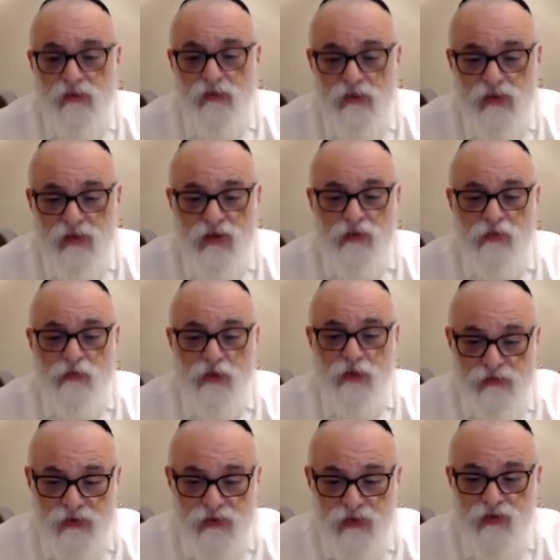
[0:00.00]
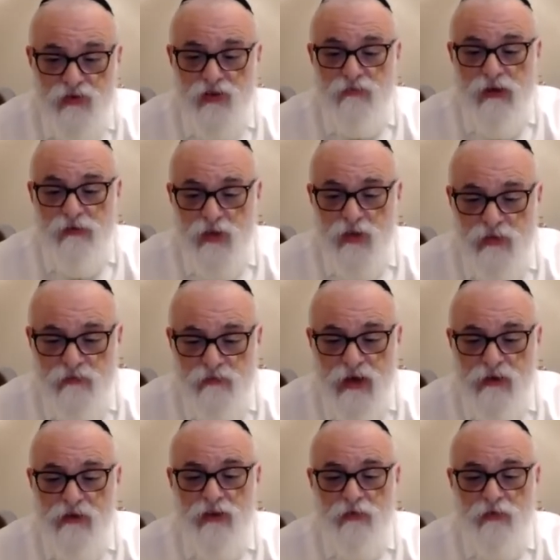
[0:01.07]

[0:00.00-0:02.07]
Hashem's providence. Simple pshat